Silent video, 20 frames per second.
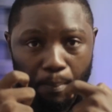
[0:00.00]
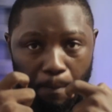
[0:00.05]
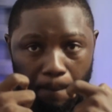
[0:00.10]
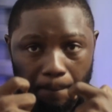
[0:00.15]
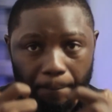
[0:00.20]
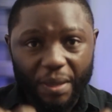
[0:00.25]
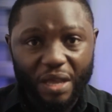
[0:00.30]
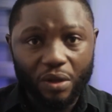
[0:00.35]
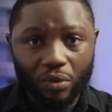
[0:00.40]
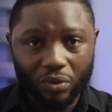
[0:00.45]

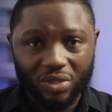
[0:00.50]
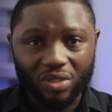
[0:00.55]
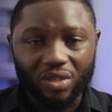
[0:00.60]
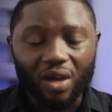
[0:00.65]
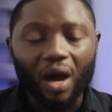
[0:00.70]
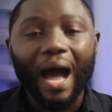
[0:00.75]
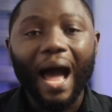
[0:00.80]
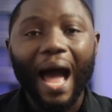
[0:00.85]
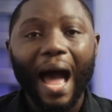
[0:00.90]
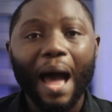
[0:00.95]
builds the
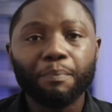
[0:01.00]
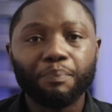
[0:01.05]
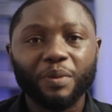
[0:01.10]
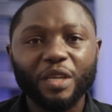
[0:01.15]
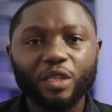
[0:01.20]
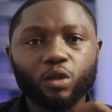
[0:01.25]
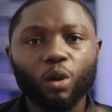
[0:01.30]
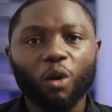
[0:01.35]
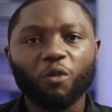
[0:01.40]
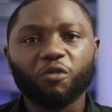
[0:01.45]

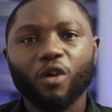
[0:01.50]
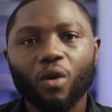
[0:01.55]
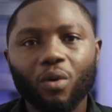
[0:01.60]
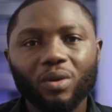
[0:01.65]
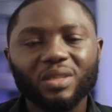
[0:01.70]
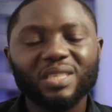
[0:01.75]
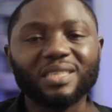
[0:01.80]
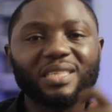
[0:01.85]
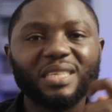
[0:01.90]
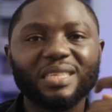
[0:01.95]
habit of
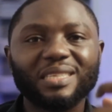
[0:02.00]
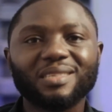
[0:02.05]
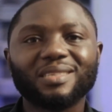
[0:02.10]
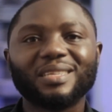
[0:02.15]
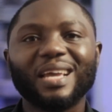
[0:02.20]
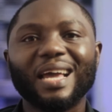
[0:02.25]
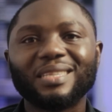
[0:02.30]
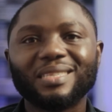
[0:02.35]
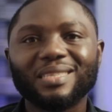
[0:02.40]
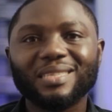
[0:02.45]

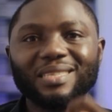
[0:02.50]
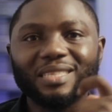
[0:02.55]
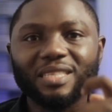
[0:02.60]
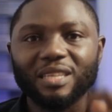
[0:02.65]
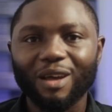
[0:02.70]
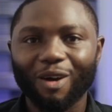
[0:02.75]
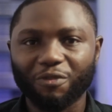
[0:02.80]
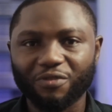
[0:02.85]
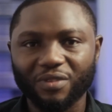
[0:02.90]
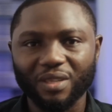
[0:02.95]
consistent
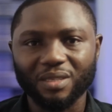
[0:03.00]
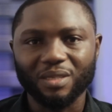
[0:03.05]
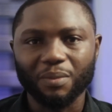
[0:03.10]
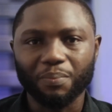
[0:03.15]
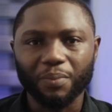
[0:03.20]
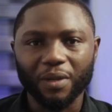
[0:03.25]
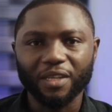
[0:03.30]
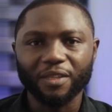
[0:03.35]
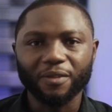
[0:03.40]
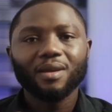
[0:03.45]

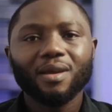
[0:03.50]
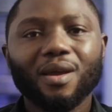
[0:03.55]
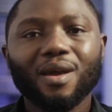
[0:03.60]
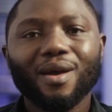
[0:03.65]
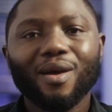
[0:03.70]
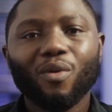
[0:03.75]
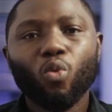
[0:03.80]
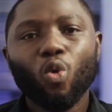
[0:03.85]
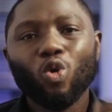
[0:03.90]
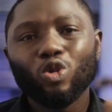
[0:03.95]
self-discipline
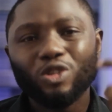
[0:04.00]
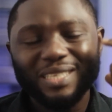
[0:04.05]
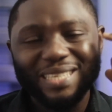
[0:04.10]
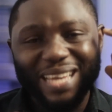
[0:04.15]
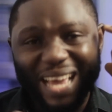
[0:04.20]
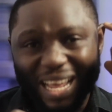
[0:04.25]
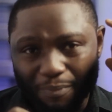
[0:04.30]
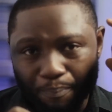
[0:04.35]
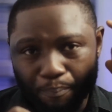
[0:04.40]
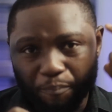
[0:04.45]
would
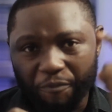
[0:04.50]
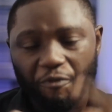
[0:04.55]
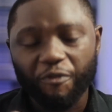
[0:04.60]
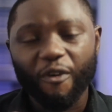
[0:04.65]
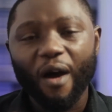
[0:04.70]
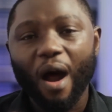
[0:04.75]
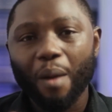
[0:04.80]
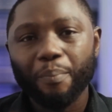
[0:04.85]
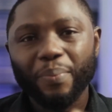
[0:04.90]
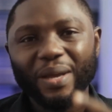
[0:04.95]
get
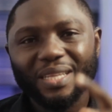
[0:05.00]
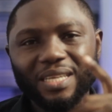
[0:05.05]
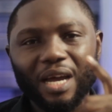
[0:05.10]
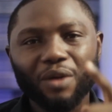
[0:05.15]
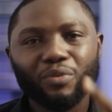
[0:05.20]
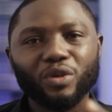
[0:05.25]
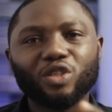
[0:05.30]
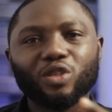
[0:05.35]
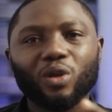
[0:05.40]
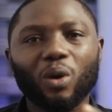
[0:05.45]
far better
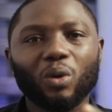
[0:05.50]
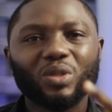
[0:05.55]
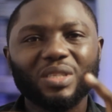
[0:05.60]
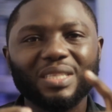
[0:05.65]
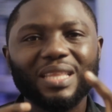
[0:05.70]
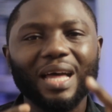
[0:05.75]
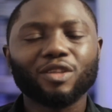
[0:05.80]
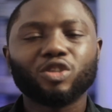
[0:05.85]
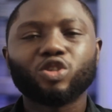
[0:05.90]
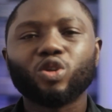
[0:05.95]
results
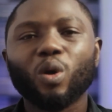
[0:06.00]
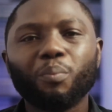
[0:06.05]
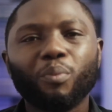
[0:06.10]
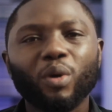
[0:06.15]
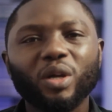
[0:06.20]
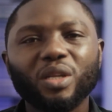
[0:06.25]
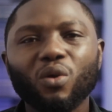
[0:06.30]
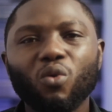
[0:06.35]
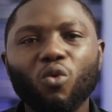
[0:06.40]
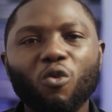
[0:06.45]
than
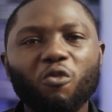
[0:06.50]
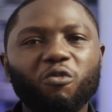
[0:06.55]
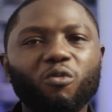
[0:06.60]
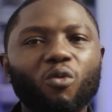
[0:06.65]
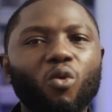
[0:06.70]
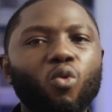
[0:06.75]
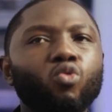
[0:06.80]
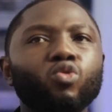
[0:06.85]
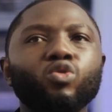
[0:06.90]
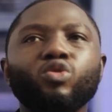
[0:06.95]
somebody
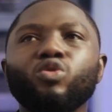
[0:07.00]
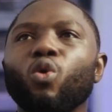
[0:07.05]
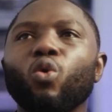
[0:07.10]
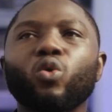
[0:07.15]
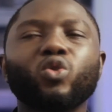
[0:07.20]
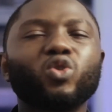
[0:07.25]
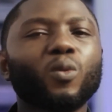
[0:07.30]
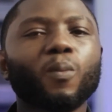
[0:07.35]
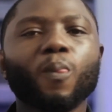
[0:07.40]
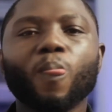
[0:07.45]
who
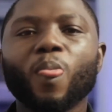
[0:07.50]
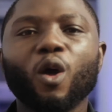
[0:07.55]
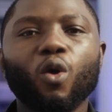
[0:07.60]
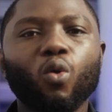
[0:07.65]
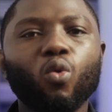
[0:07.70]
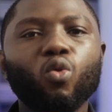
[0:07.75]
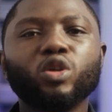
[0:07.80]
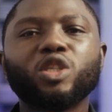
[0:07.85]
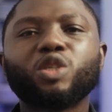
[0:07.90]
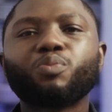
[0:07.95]
knows,
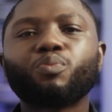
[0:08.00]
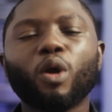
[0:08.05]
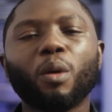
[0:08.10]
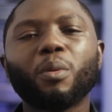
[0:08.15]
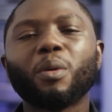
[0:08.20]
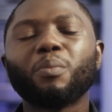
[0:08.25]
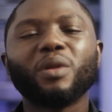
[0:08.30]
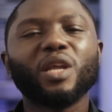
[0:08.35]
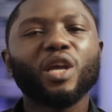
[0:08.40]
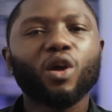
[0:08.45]
who is
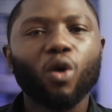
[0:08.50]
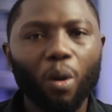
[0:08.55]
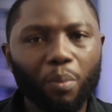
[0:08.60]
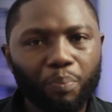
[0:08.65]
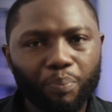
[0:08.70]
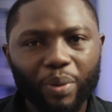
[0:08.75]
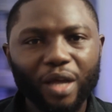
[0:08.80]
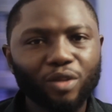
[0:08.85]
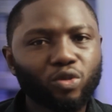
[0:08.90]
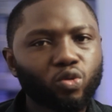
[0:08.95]
probably
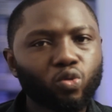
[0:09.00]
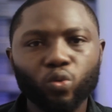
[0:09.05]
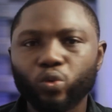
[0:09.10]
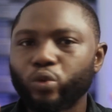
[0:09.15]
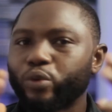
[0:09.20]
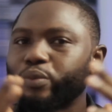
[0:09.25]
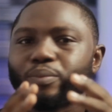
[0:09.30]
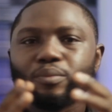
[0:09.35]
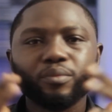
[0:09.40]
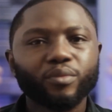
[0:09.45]
compared
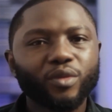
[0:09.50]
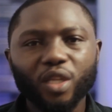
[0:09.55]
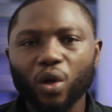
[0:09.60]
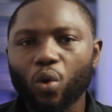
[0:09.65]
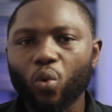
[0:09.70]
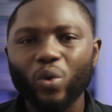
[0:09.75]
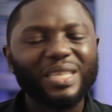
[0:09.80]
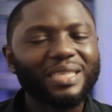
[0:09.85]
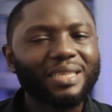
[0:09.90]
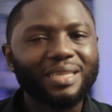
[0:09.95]
to the
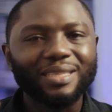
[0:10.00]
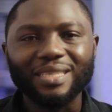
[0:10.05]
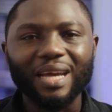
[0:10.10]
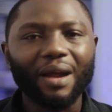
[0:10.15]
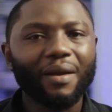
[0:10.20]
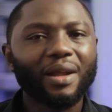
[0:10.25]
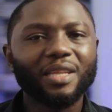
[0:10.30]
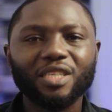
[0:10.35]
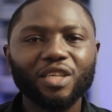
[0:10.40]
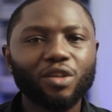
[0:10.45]
Quentin
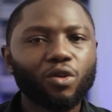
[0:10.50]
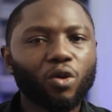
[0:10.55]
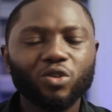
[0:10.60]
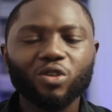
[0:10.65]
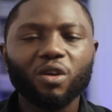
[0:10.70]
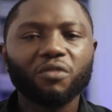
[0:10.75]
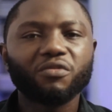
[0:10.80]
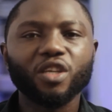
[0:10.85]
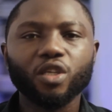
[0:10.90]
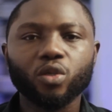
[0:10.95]
Tarantinos
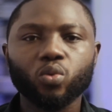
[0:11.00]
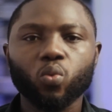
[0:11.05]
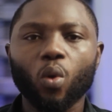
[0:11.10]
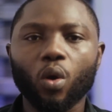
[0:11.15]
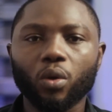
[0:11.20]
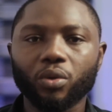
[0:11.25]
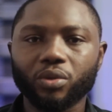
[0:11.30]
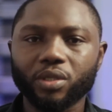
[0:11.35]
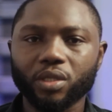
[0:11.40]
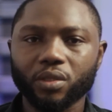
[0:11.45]
of this world.